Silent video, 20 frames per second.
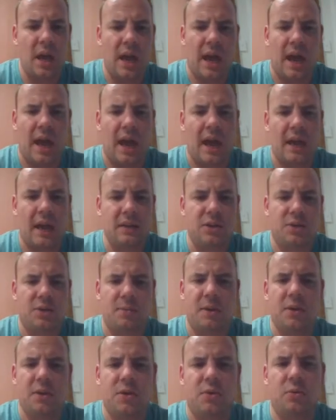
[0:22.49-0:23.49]
and
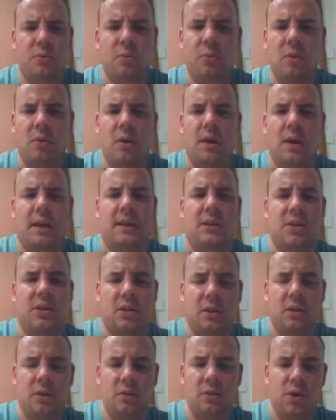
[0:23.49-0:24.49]
spatial
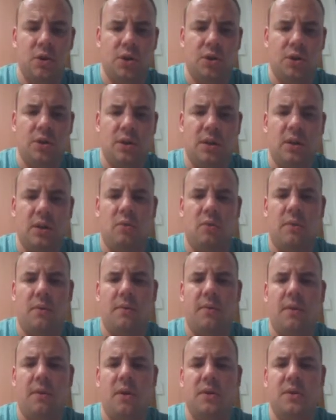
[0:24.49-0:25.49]
exclusion
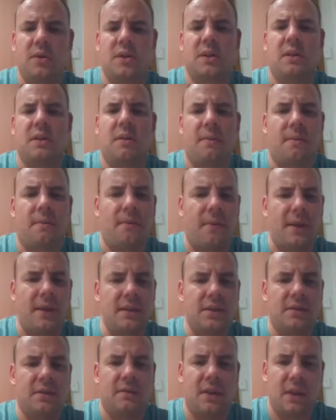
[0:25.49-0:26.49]
refers to the defence
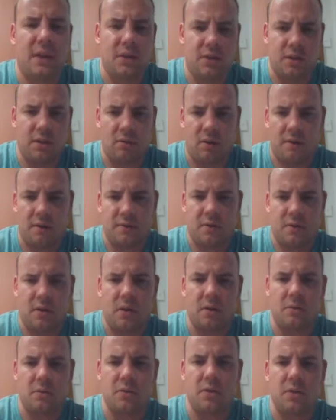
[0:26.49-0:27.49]
of luxury
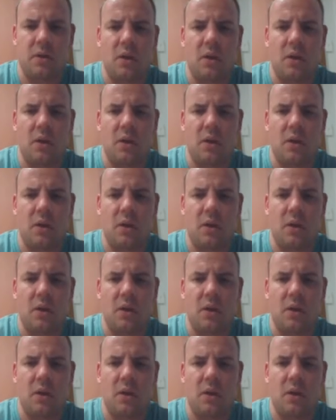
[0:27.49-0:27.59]
lifestyles